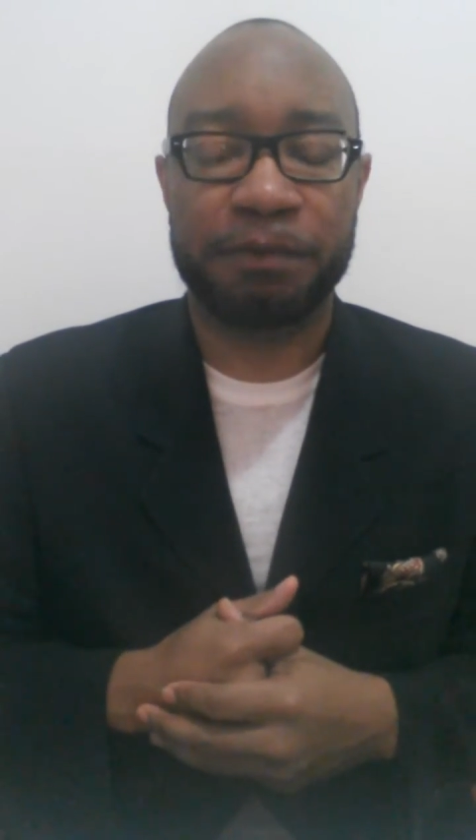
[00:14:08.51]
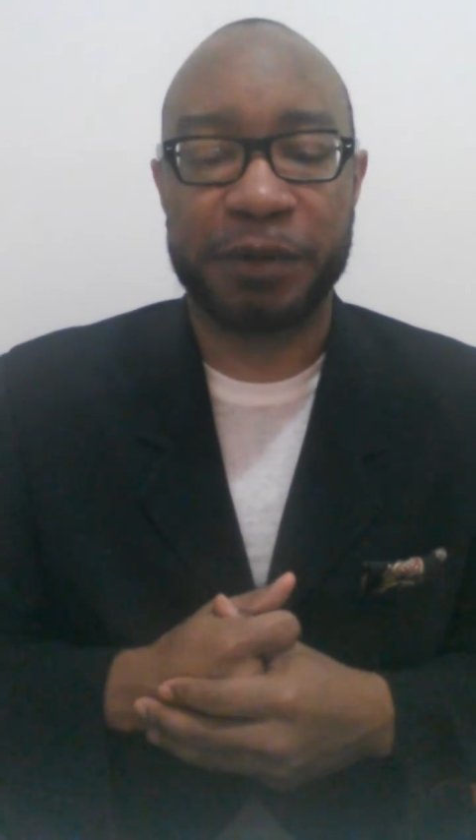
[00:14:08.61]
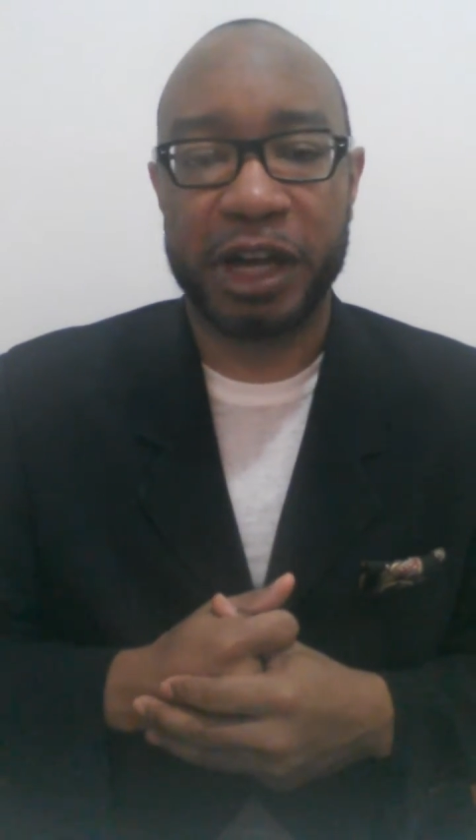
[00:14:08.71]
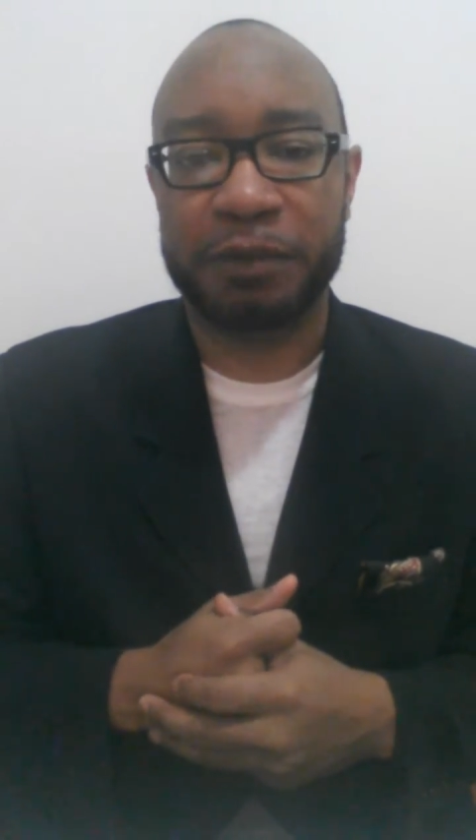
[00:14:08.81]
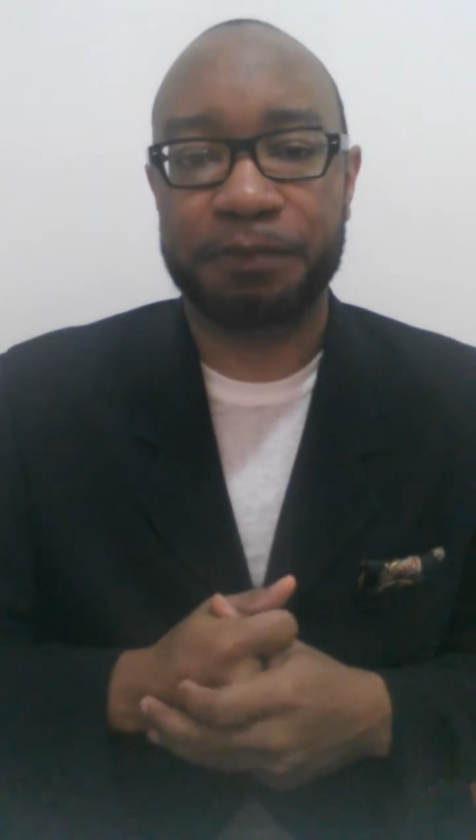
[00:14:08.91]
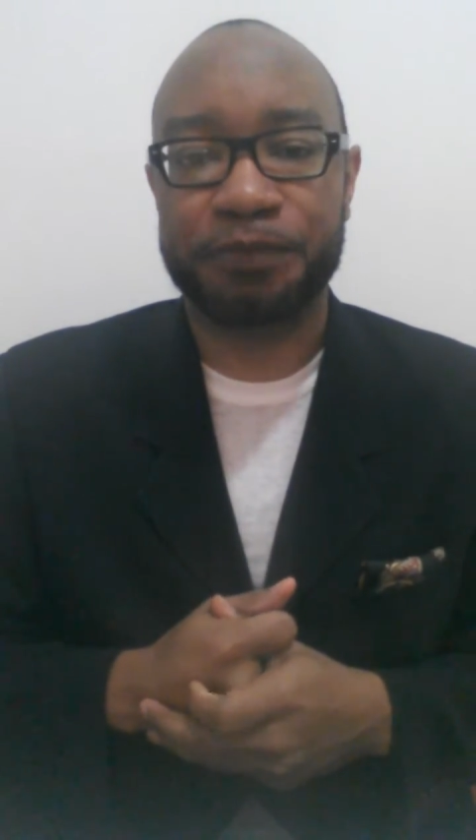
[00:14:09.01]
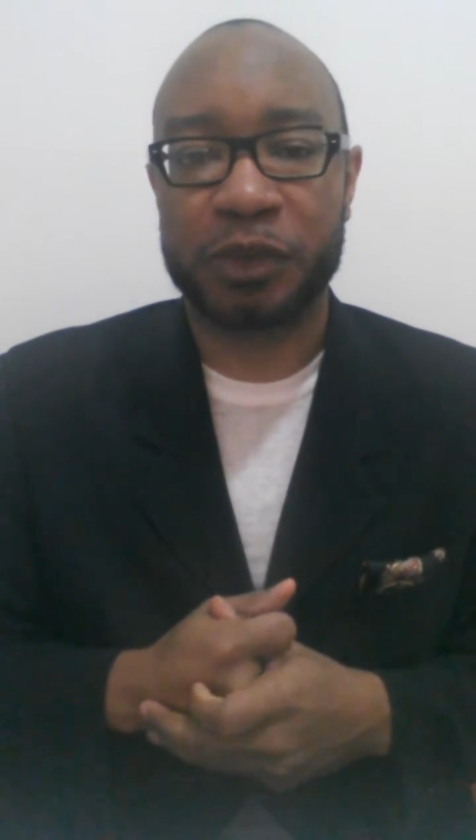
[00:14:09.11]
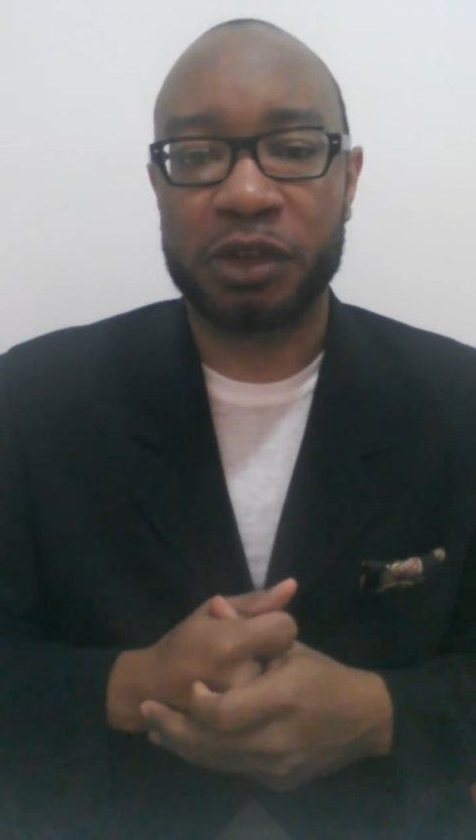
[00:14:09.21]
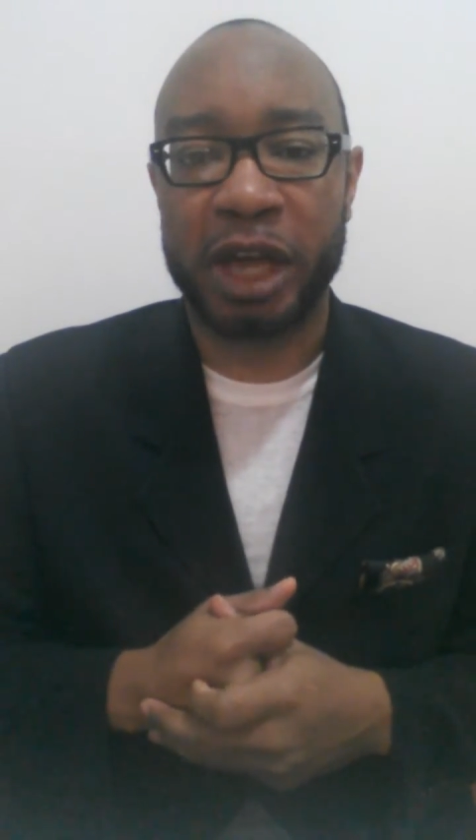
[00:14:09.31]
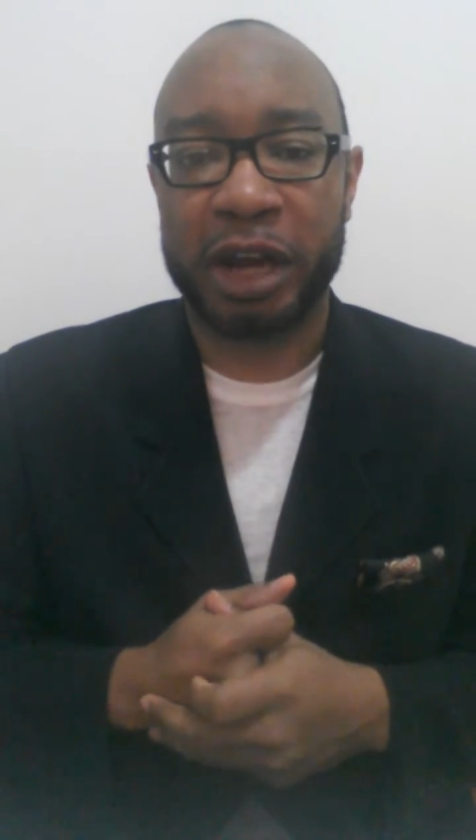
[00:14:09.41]
But
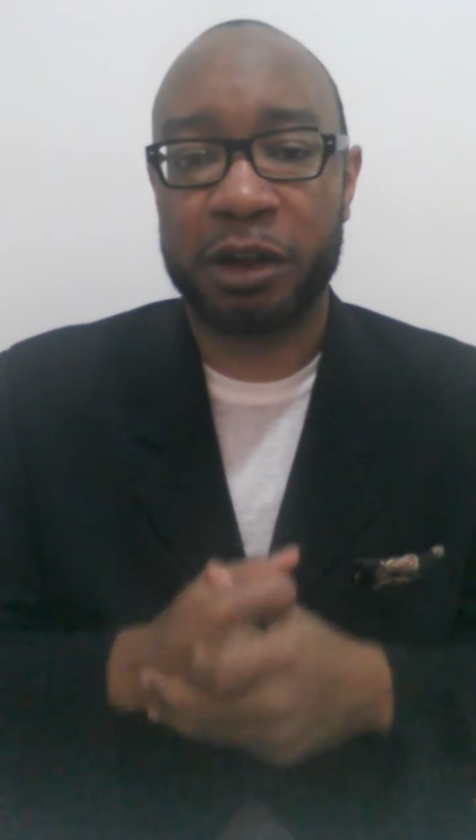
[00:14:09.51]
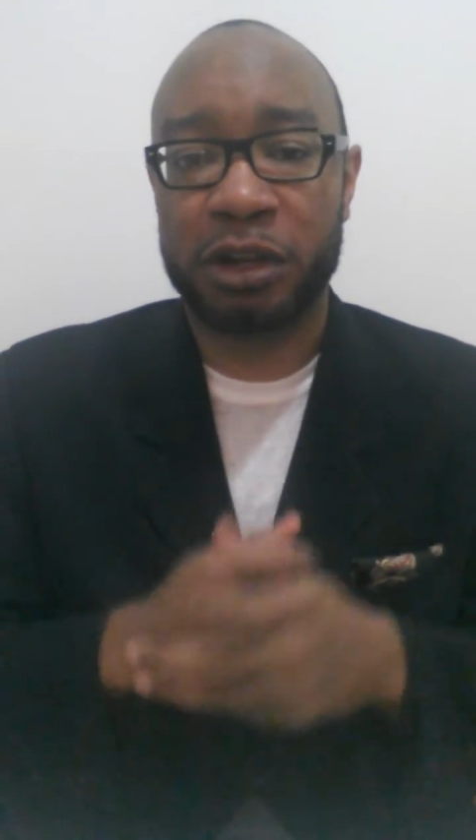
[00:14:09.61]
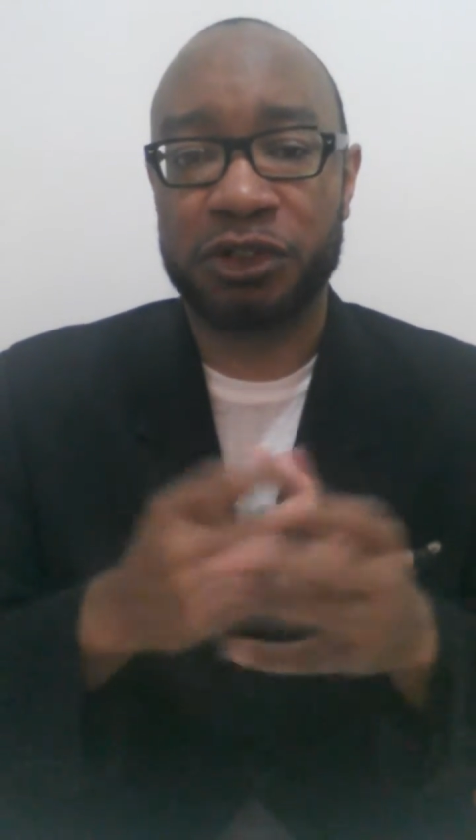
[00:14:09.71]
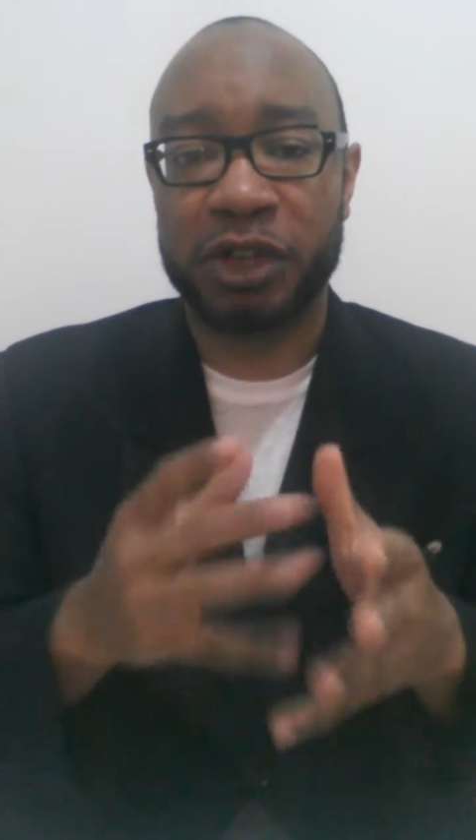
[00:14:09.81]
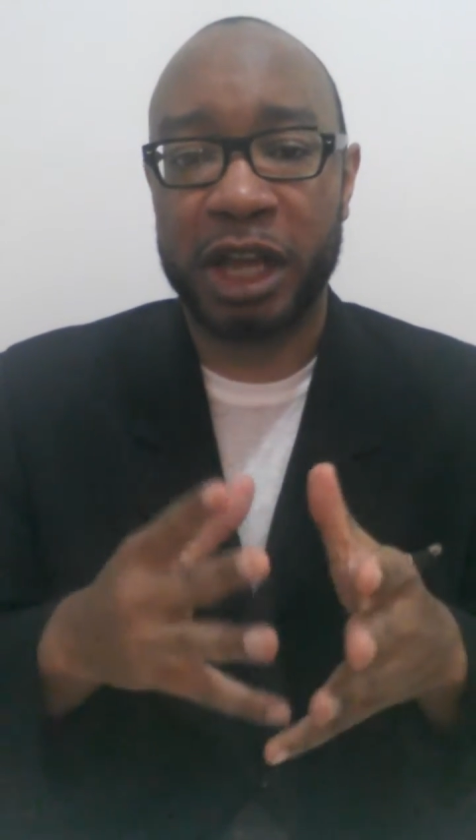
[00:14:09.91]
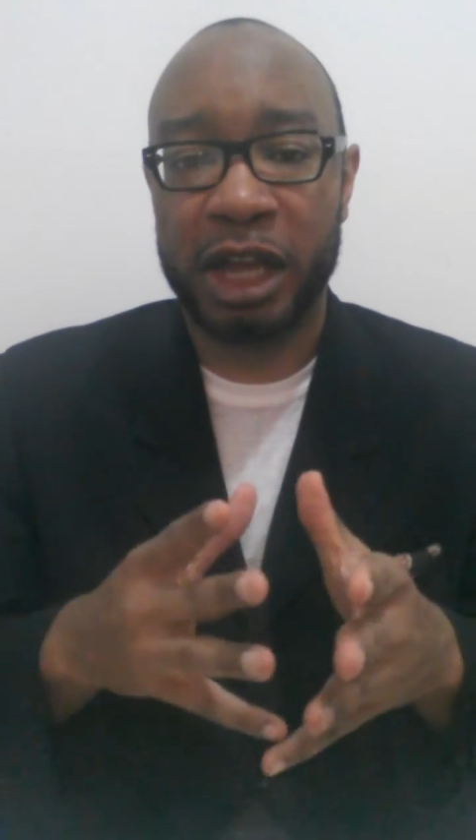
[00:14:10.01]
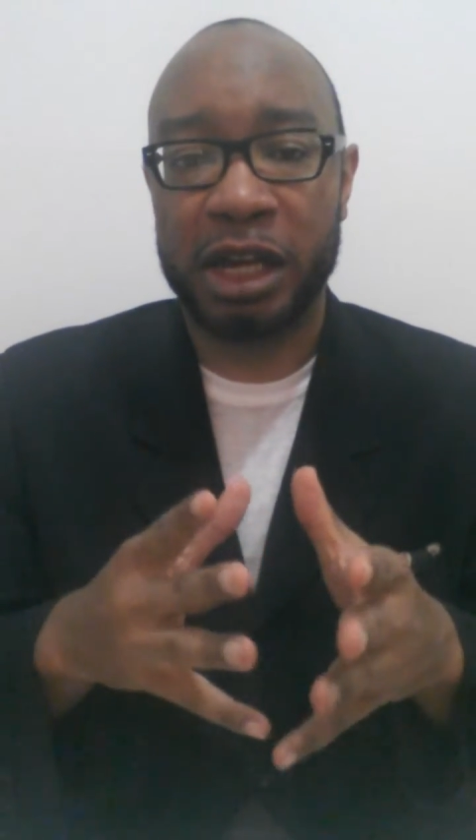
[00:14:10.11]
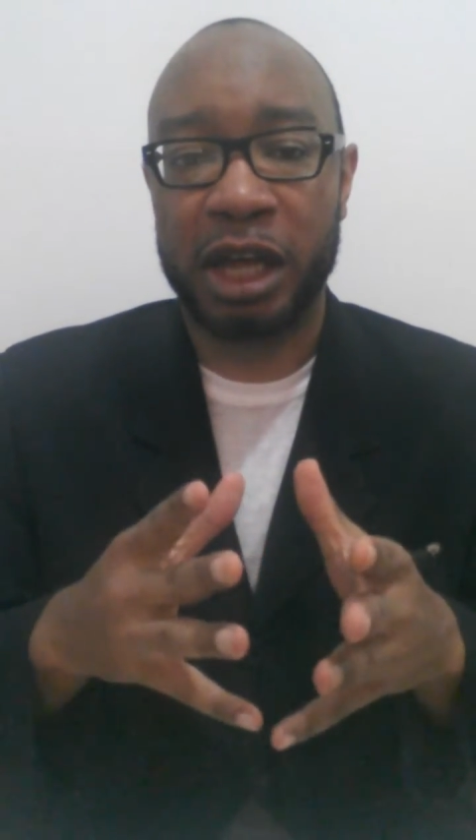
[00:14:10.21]
you got to understand,